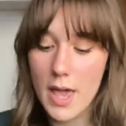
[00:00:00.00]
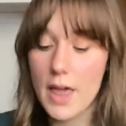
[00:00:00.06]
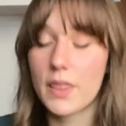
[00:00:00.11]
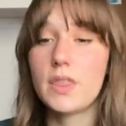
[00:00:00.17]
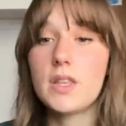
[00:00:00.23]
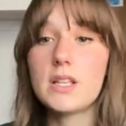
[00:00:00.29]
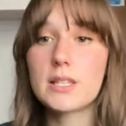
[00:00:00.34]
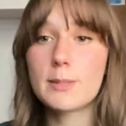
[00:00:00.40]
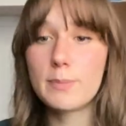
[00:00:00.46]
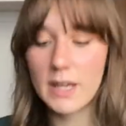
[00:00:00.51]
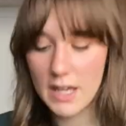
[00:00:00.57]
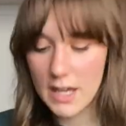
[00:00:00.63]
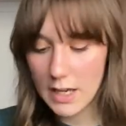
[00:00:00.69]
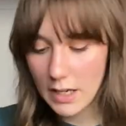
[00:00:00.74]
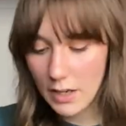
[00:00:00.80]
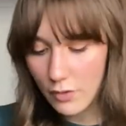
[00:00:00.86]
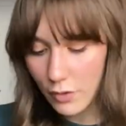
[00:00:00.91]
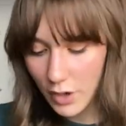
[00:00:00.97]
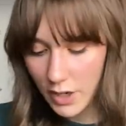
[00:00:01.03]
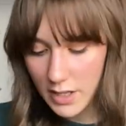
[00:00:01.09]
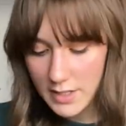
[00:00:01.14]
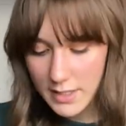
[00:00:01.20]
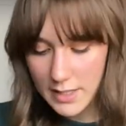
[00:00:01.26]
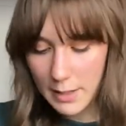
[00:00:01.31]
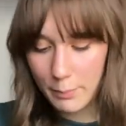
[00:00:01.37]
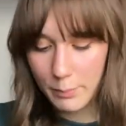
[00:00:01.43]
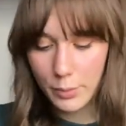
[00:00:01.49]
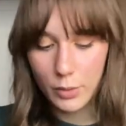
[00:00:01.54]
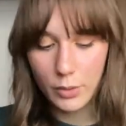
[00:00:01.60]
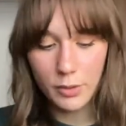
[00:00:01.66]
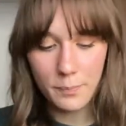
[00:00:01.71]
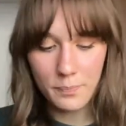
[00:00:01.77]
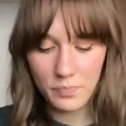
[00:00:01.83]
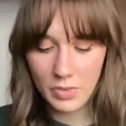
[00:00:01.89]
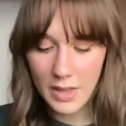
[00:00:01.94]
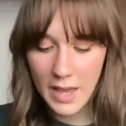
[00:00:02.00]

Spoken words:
This bikini, for example,